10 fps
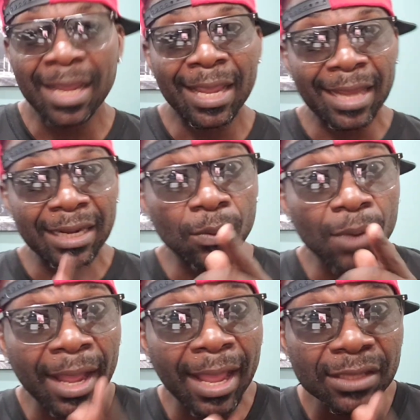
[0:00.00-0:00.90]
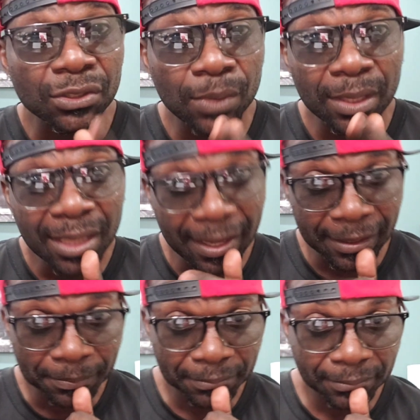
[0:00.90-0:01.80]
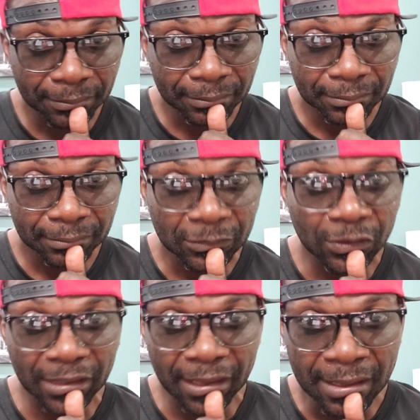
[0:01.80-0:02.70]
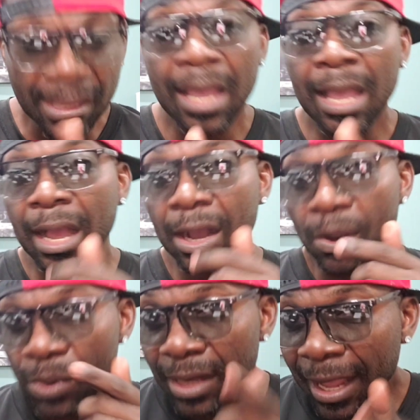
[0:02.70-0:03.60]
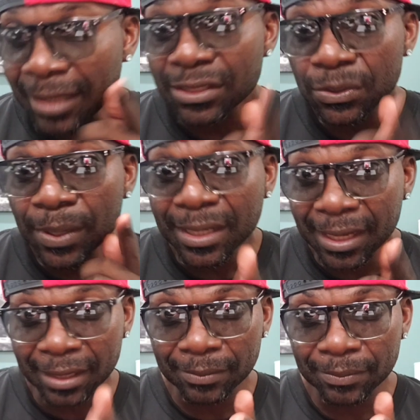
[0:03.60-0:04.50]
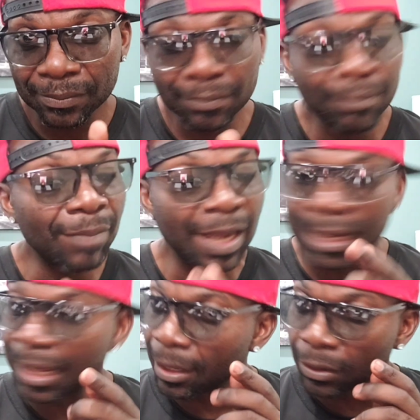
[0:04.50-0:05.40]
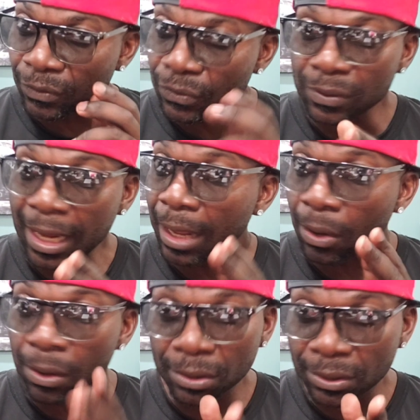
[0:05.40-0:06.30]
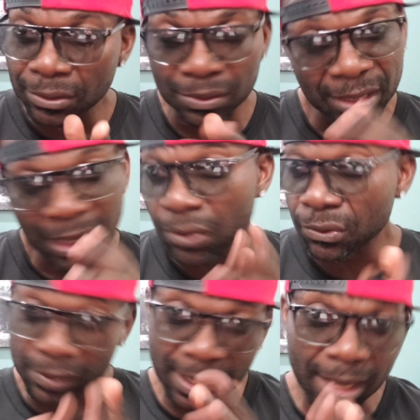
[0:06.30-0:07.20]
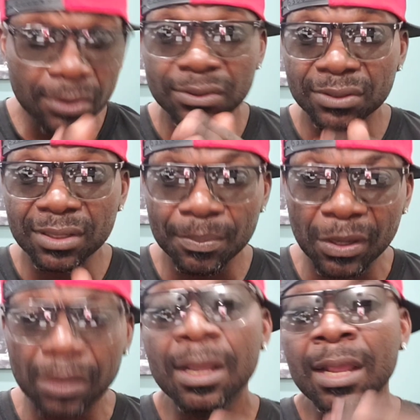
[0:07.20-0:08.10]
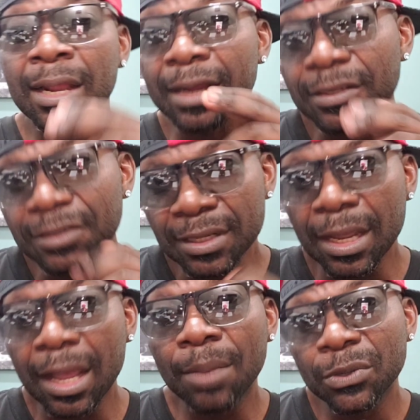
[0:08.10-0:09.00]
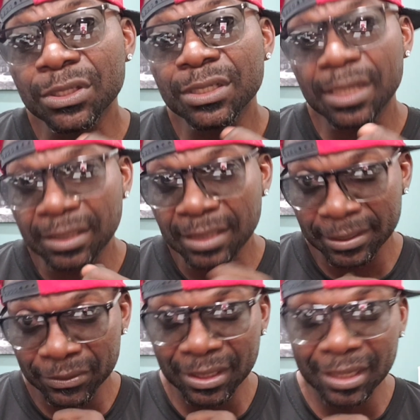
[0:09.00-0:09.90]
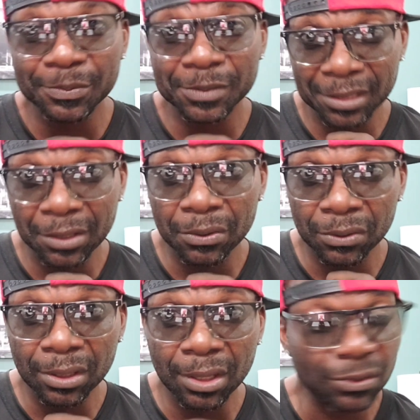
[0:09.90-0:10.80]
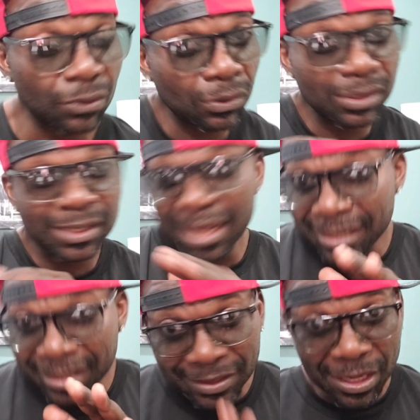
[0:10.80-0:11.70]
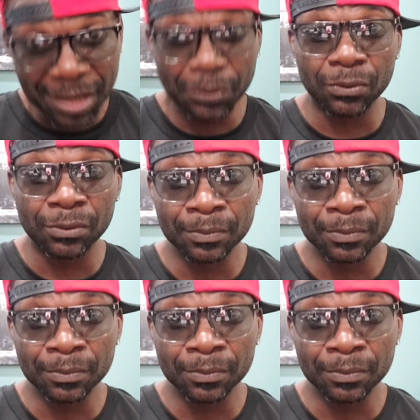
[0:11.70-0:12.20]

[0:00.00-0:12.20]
And I will ask you again, okay? I will ask you again. By the end of July, August, July, August, thereabout, let's see how much 10,000 Kaspas are going to cost. Don't say I didn't tell you.